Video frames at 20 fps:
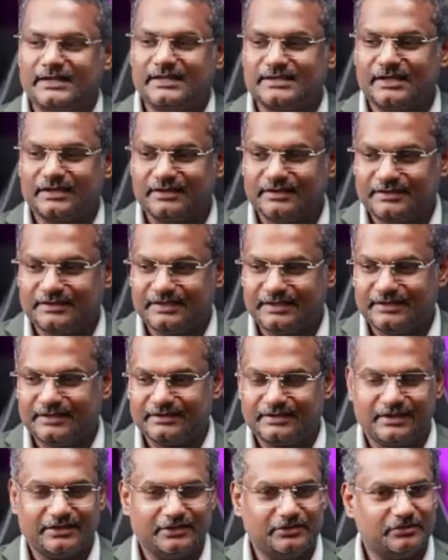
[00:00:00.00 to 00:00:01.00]
that is another
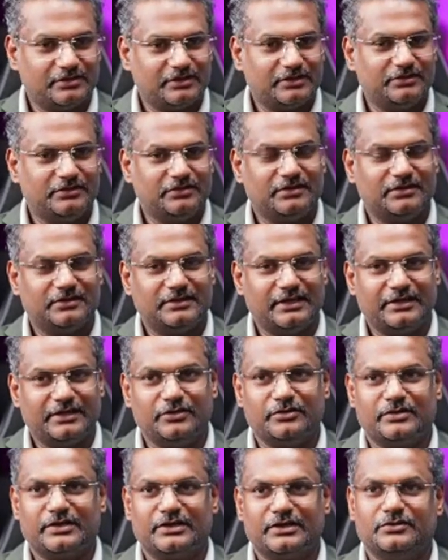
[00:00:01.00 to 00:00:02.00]
thing that you
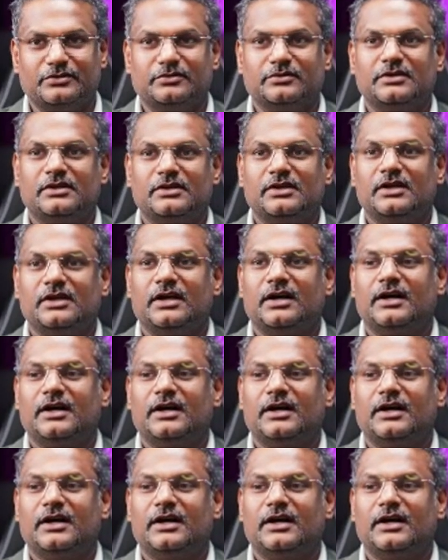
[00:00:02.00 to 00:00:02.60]
can do.